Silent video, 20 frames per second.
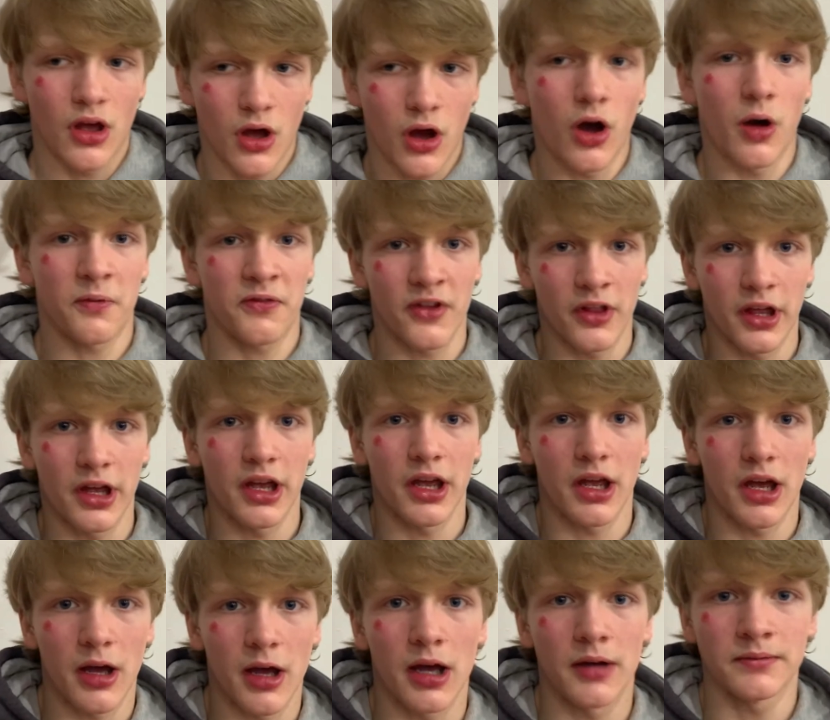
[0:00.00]
Hopefully
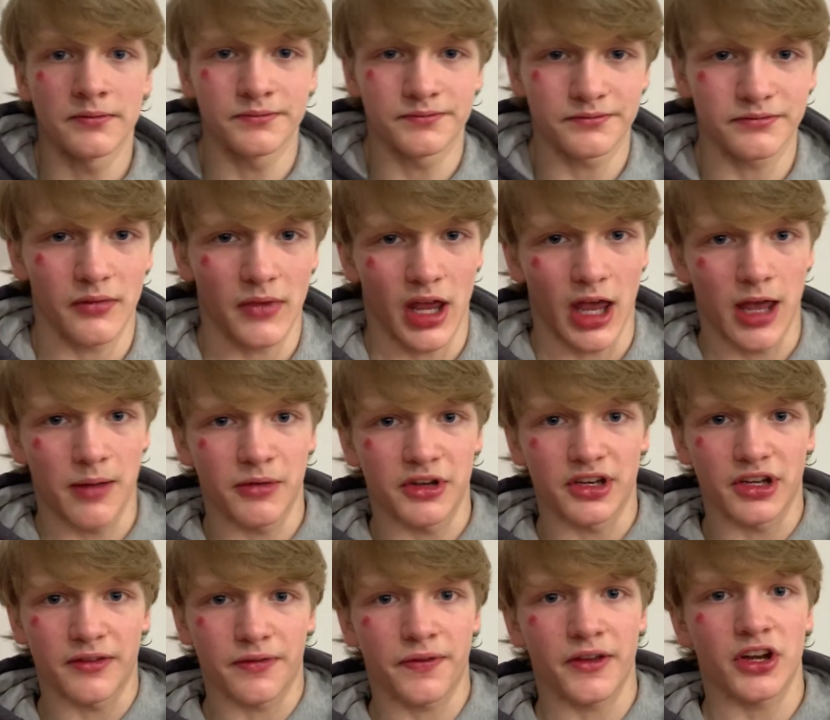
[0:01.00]
I'm aiming
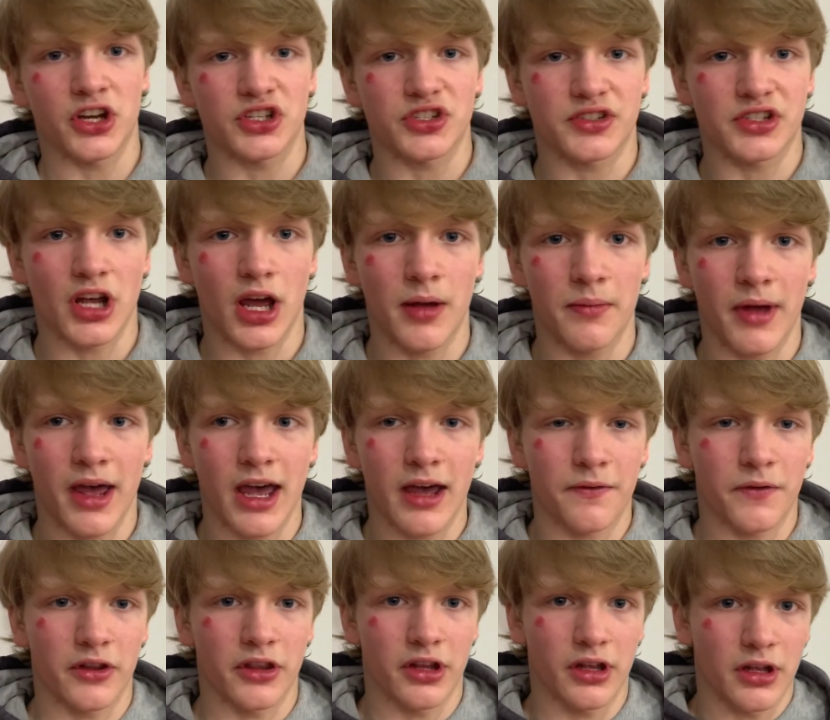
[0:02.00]
to finish top
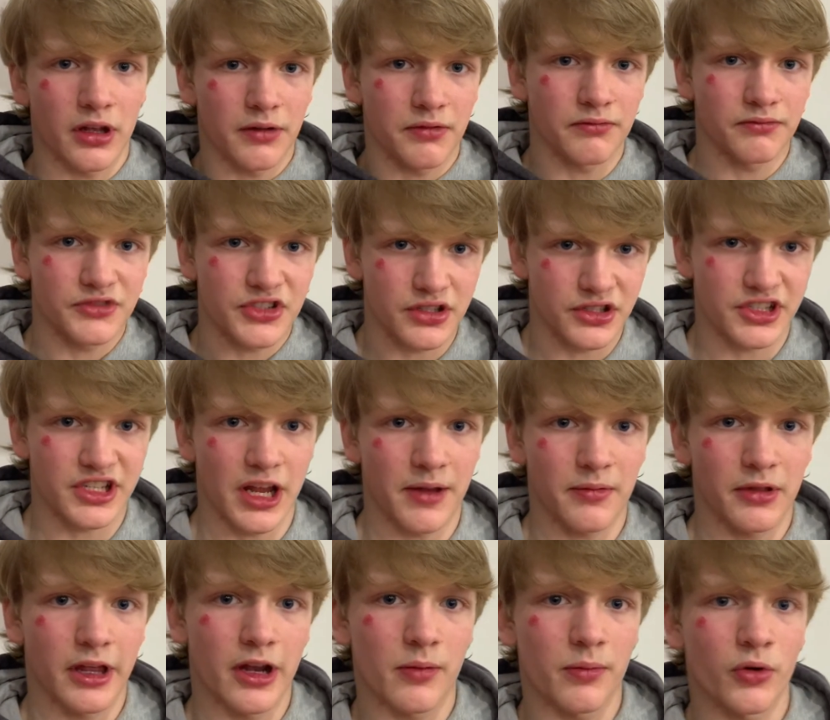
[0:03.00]
half on the state
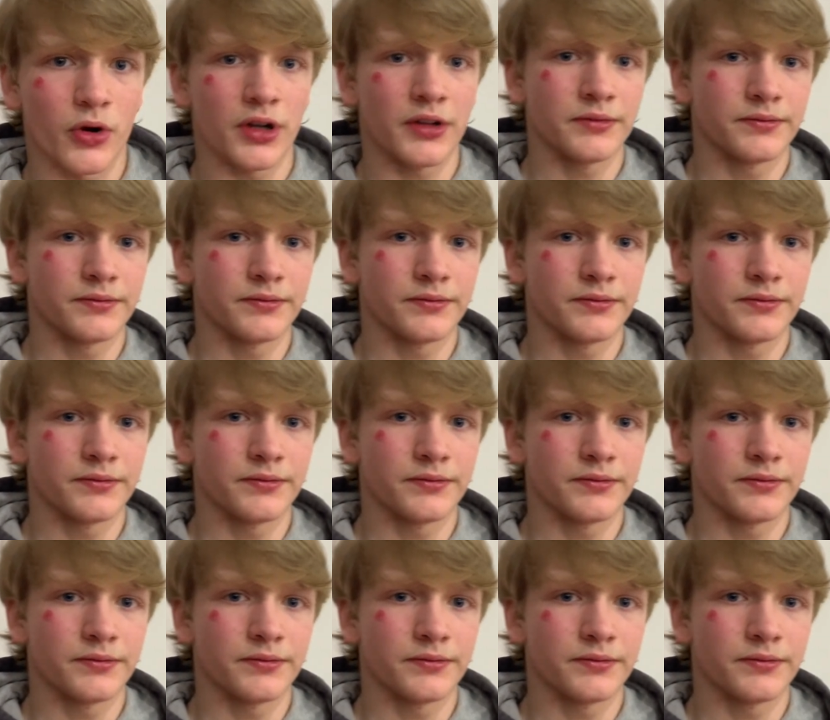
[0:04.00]
leaderboard.